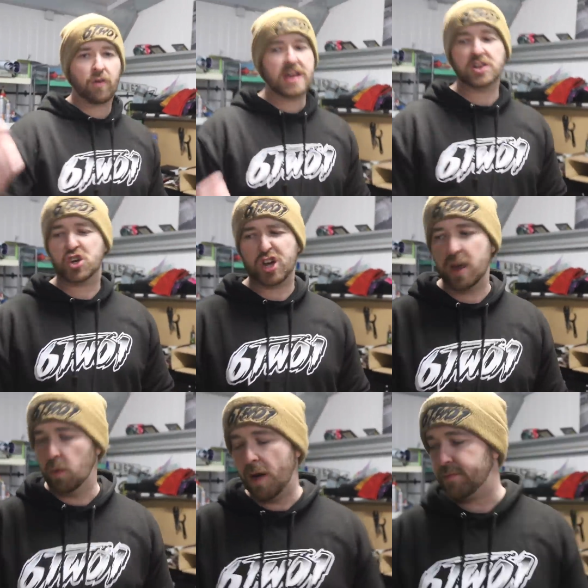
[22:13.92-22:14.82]
grade
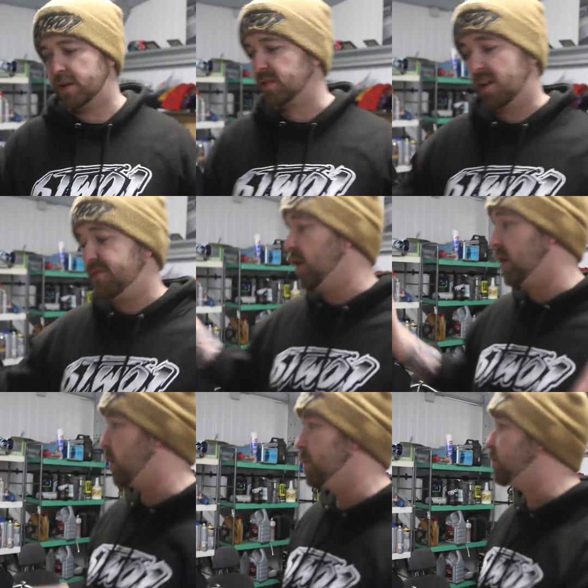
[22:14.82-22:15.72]
shit, whatever it is. I don't
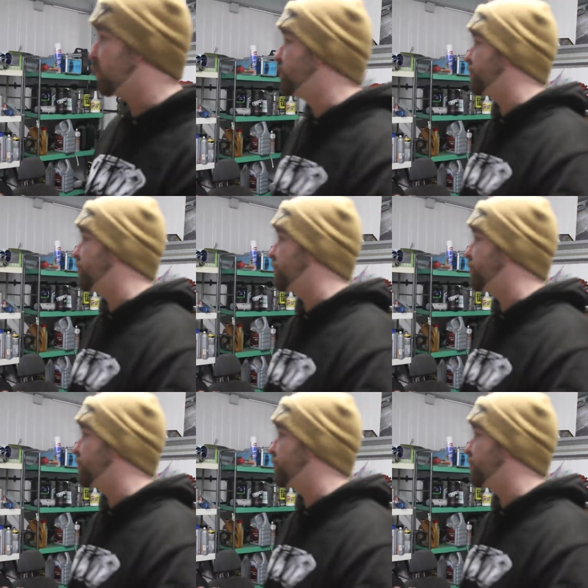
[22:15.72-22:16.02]
fucking know. But it's good